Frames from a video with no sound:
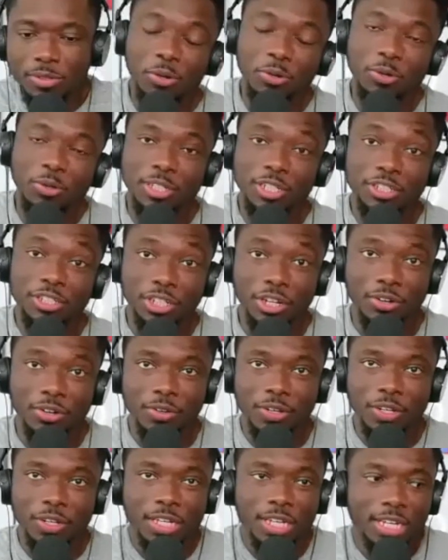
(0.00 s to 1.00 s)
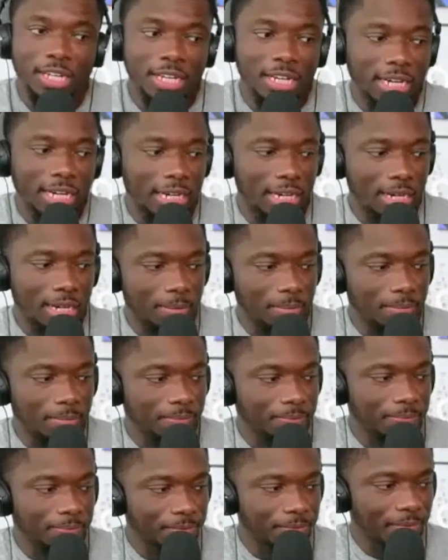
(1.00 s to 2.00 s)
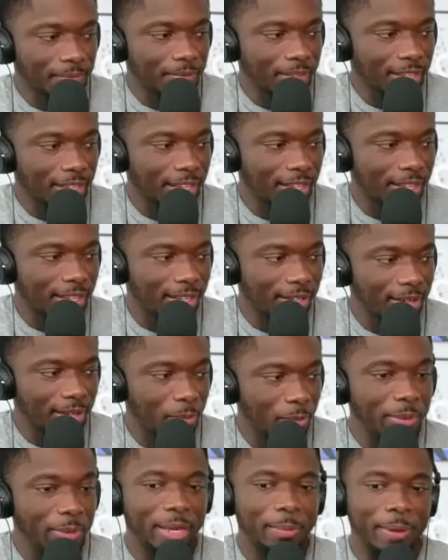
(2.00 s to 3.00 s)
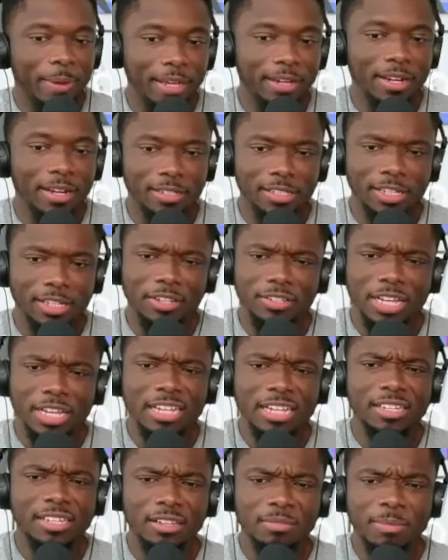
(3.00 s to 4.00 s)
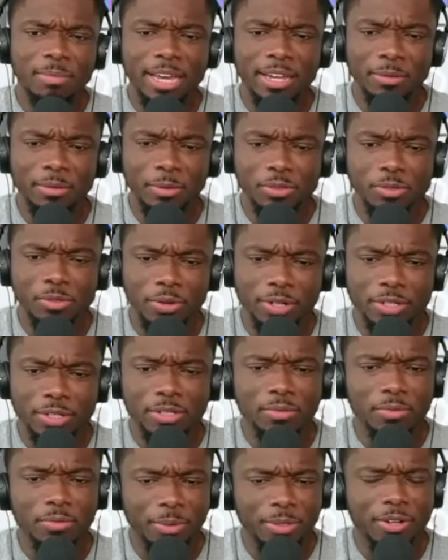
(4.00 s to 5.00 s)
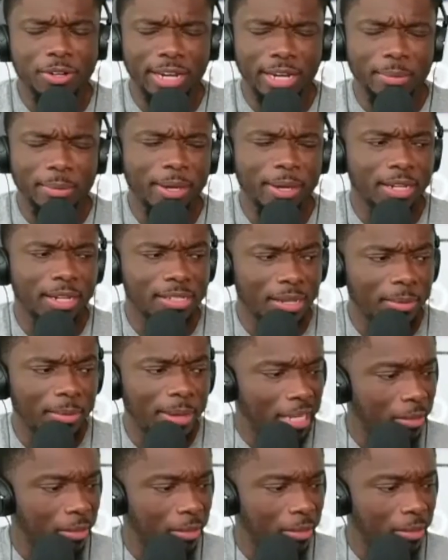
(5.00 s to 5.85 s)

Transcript: on this show. Um, when we get paid, I'll tell I'll tell my edible stories. When we start getting paid, I'll tell my edible